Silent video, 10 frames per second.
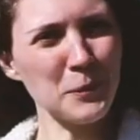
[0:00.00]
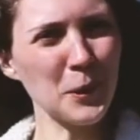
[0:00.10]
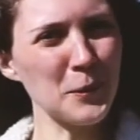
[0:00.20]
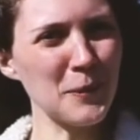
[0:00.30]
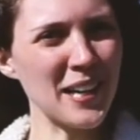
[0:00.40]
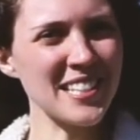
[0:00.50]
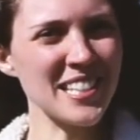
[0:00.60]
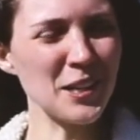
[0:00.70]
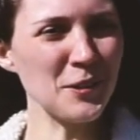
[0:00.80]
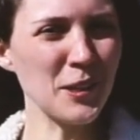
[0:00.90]

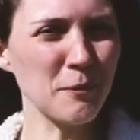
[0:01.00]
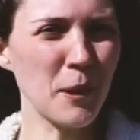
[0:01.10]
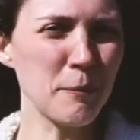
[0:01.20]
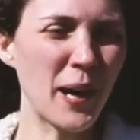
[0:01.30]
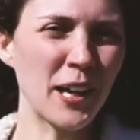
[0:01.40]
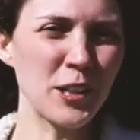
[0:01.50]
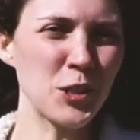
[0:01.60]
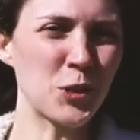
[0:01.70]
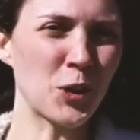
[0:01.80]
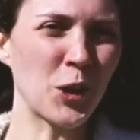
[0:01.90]
Promaster with my partner
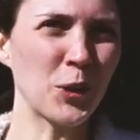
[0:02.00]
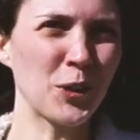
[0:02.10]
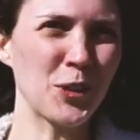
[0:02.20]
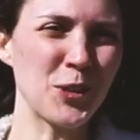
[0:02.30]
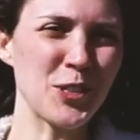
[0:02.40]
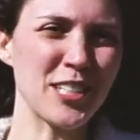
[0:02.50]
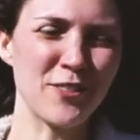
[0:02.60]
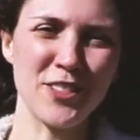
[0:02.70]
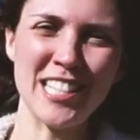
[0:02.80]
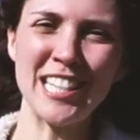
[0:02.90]
Dro, who's
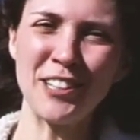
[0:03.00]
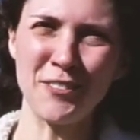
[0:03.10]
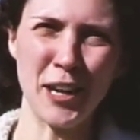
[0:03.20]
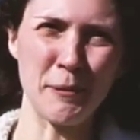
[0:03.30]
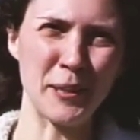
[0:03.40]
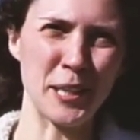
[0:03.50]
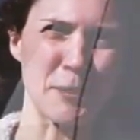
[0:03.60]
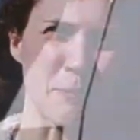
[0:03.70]
visiting family at the